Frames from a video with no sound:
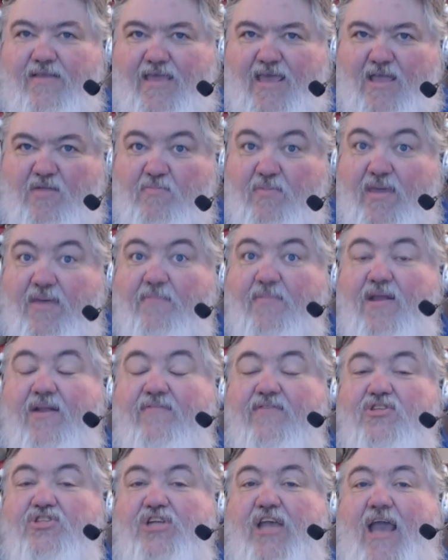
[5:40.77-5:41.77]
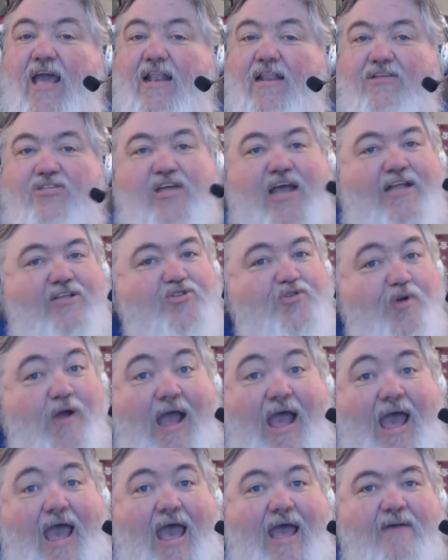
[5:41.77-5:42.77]
can be a bit of a challenge. I
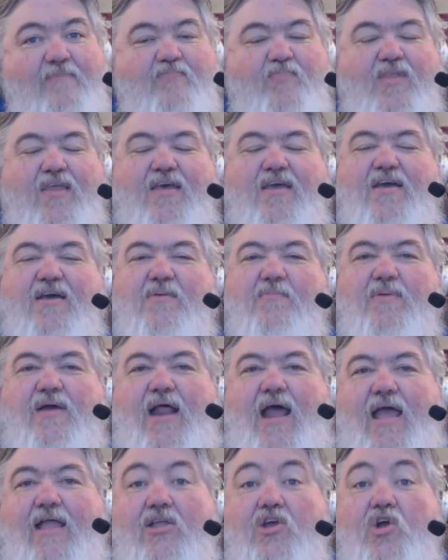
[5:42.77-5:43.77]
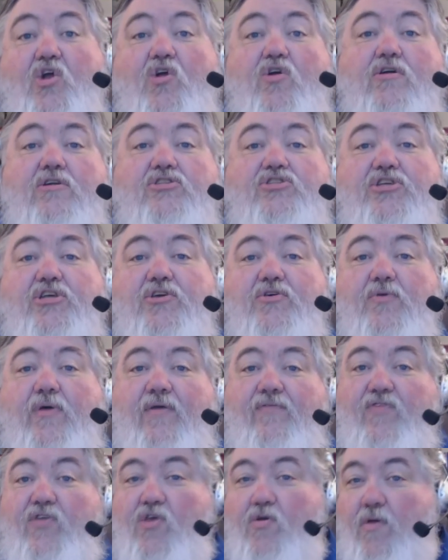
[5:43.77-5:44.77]
try, but I encourage you,
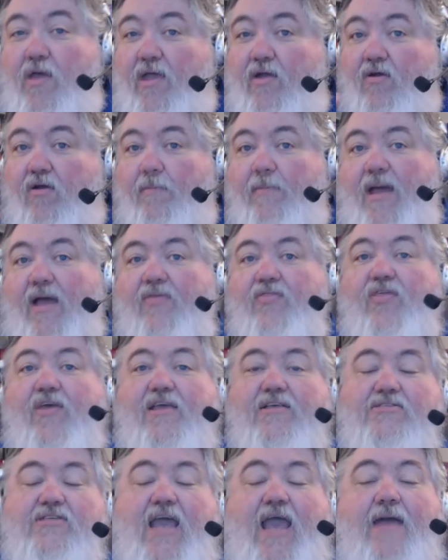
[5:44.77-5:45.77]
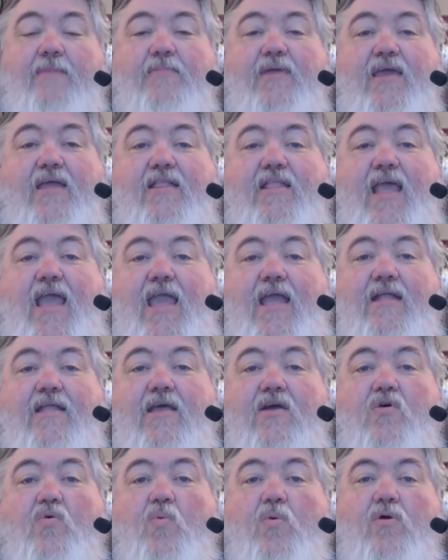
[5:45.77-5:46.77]
if you hear about things happening in the
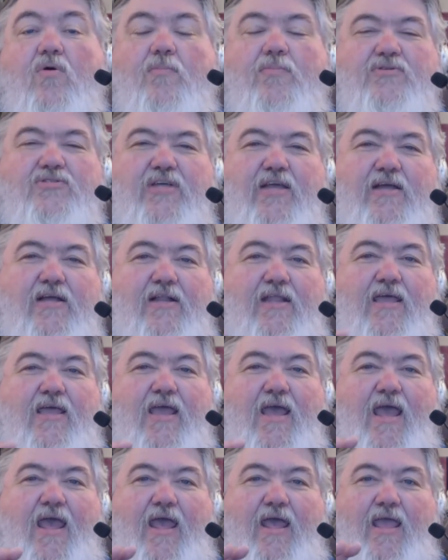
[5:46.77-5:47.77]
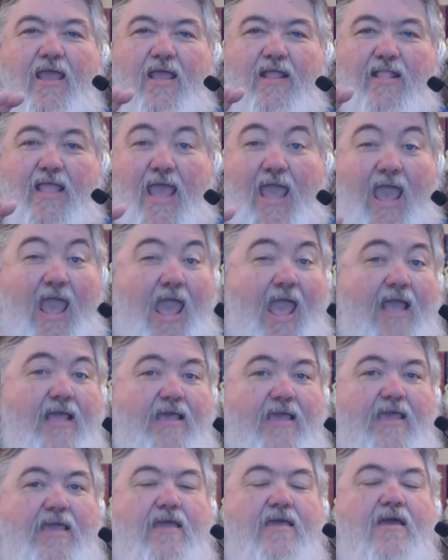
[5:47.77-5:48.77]
handheld world, particularly in the
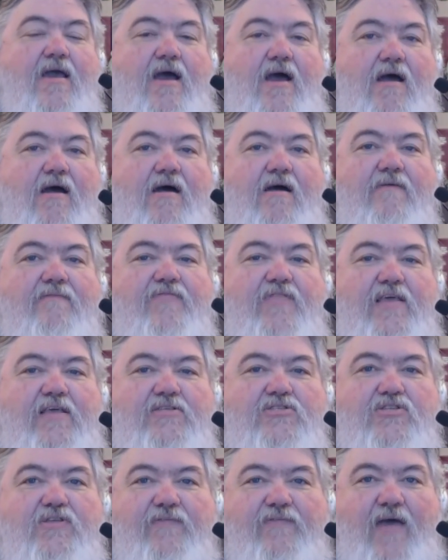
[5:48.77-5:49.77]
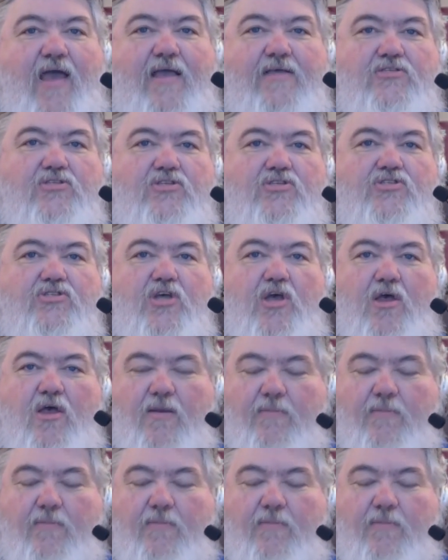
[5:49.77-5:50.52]
hacking of these devices,